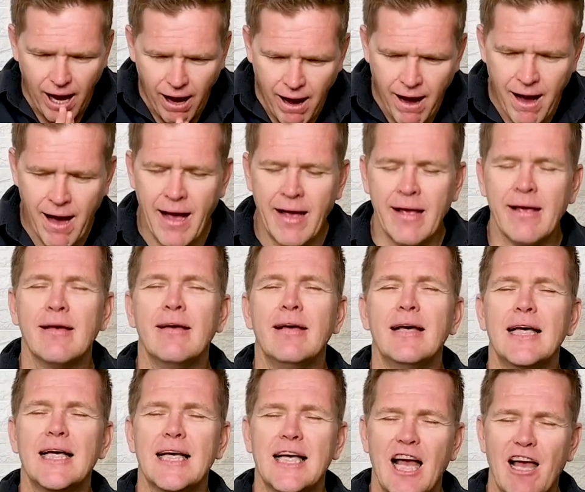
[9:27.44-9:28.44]
I
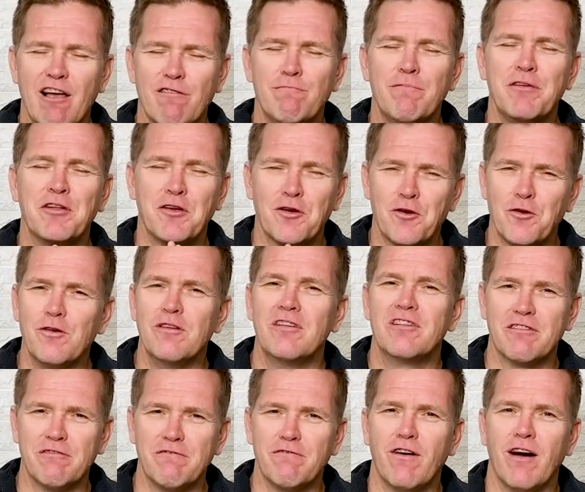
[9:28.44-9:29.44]
have been
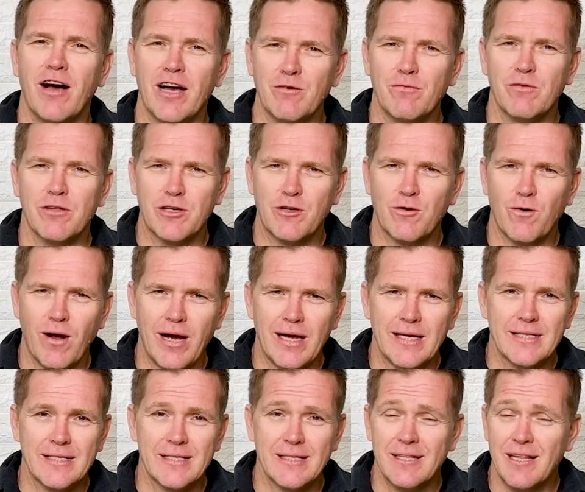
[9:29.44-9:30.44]
crucified with
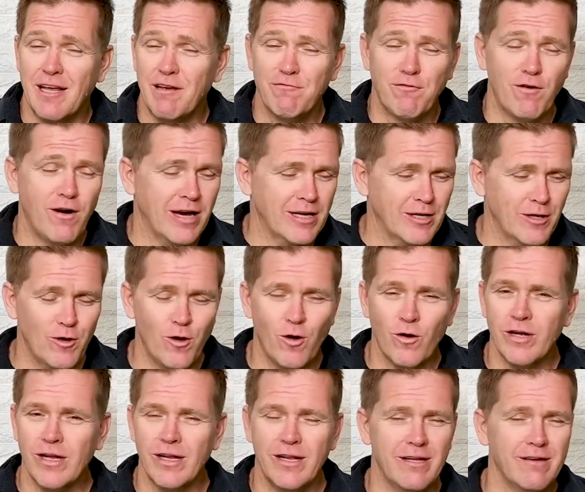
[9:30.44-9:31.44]
Christ. Therefore, I no
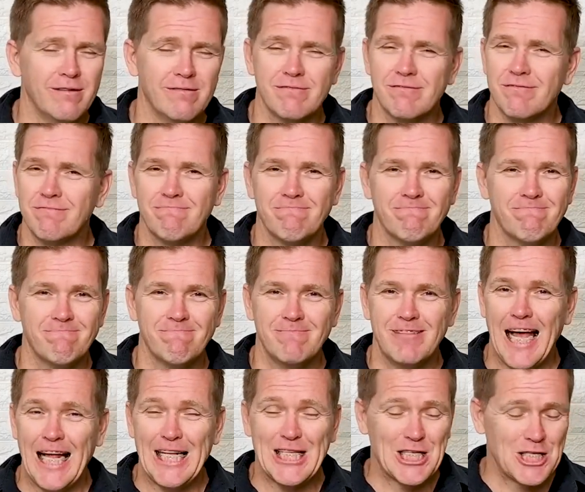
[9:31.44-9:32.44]
longer live.
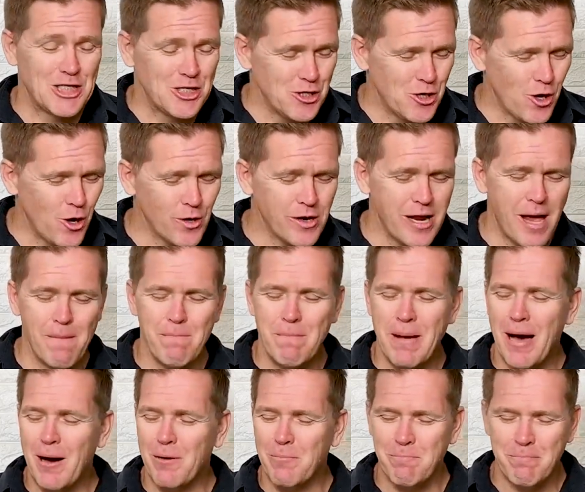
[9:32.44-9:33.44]
It's not
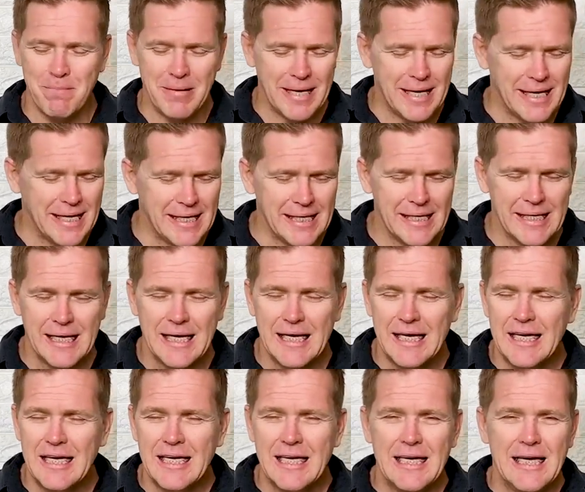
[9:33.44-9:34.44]
about me.
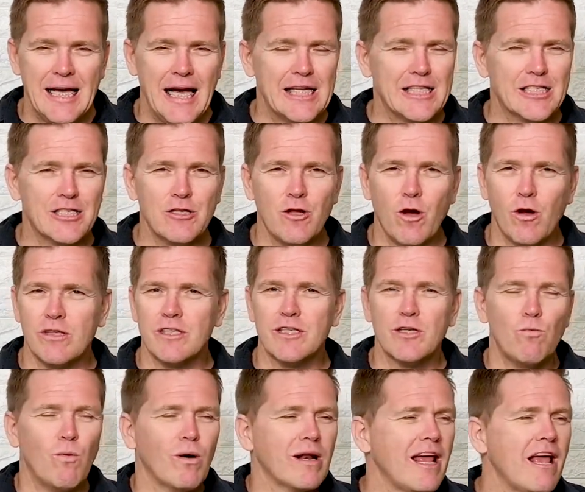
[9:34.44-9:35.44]
It's not.
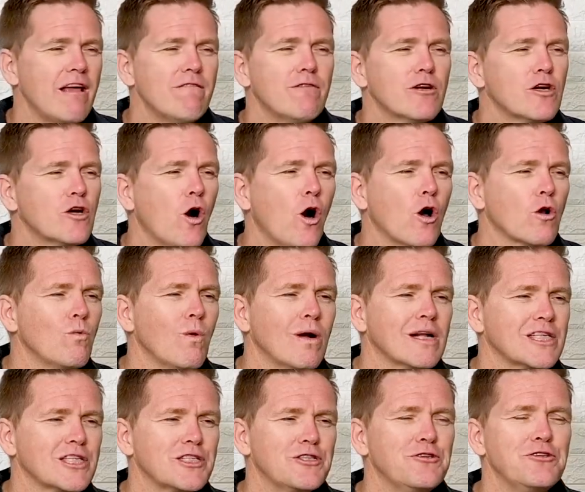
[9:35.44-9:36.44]
So whatever God
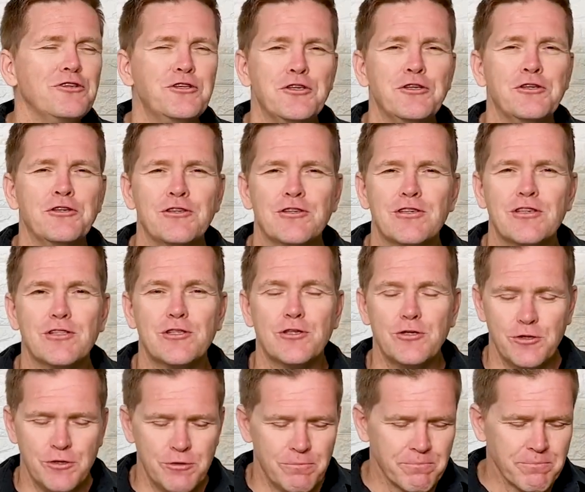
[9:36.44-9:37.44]
wants to use
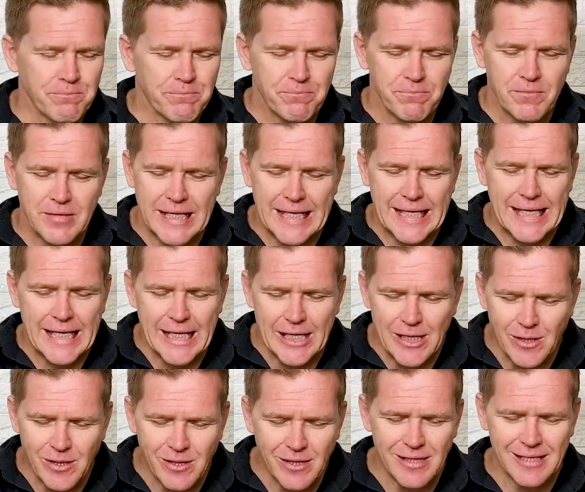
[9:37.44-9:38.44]
to
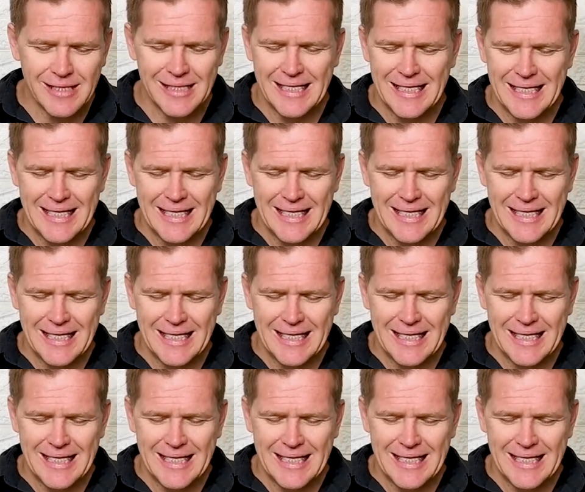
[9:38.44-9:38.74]
kill